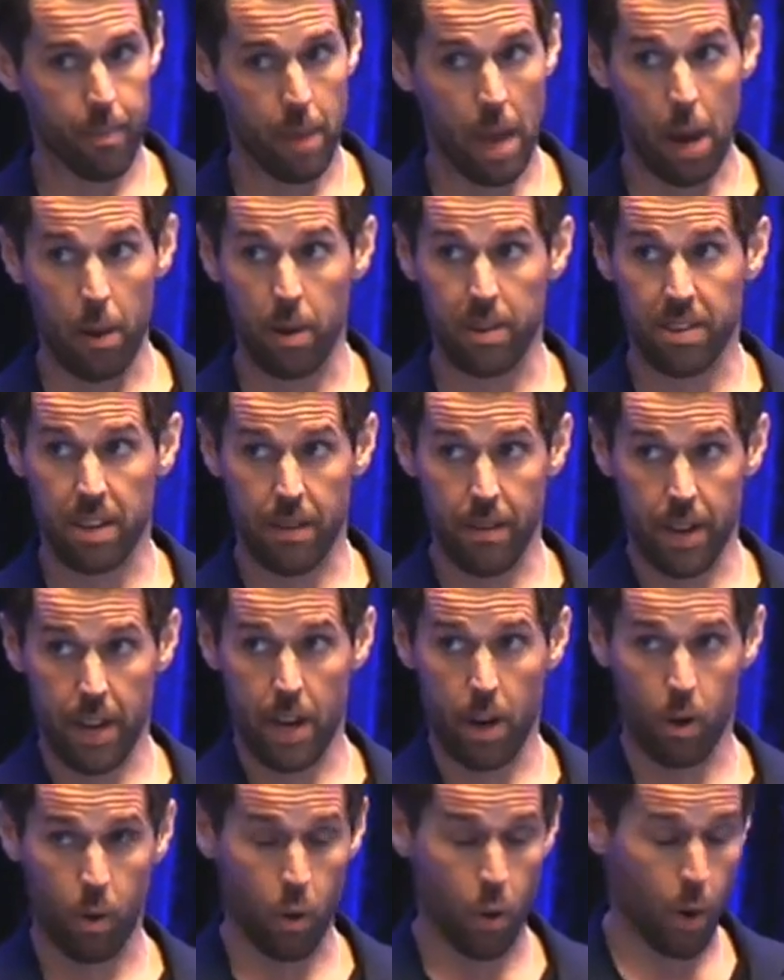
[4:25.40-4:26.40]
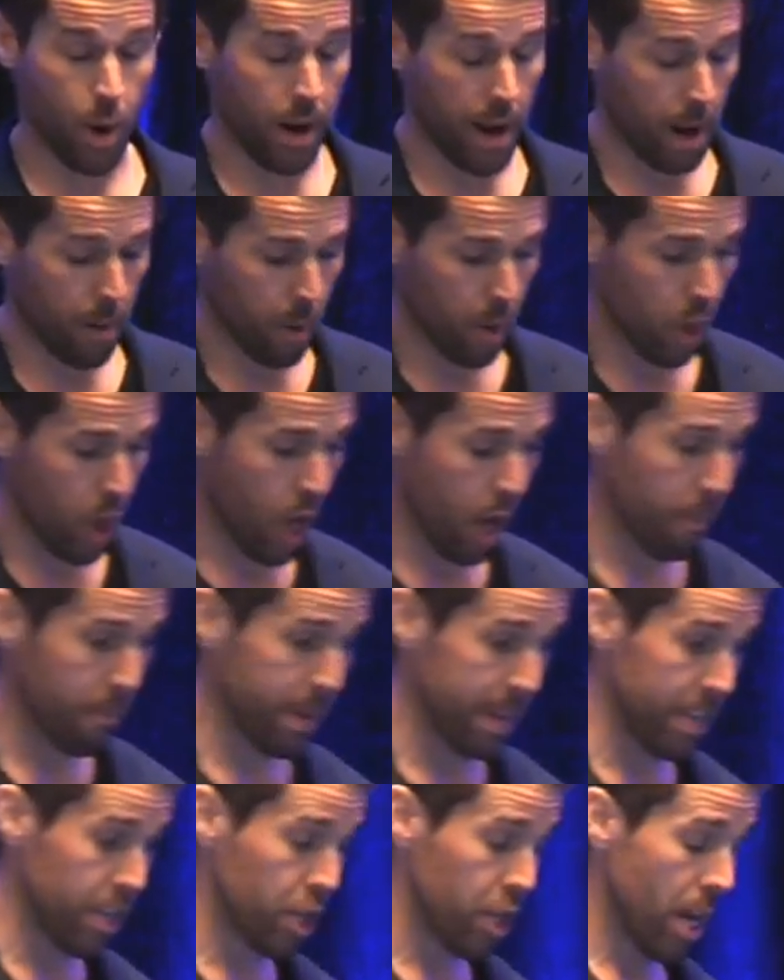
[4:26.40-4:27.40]
I wasn't even here. Lori and I were in Long
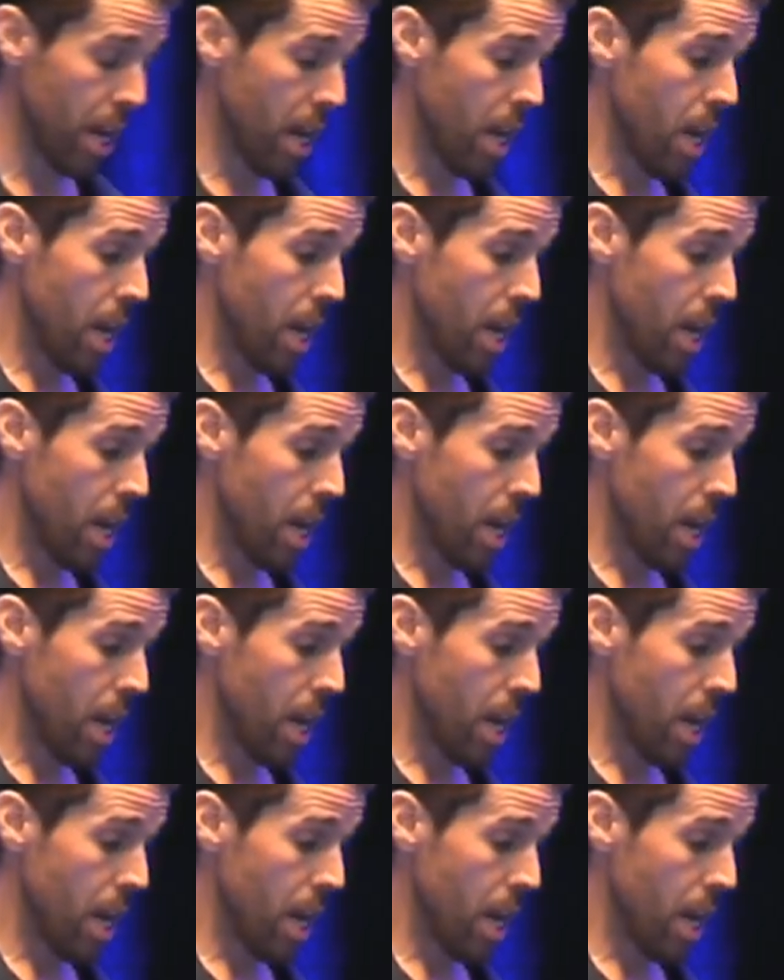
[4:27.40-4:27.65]
Beach.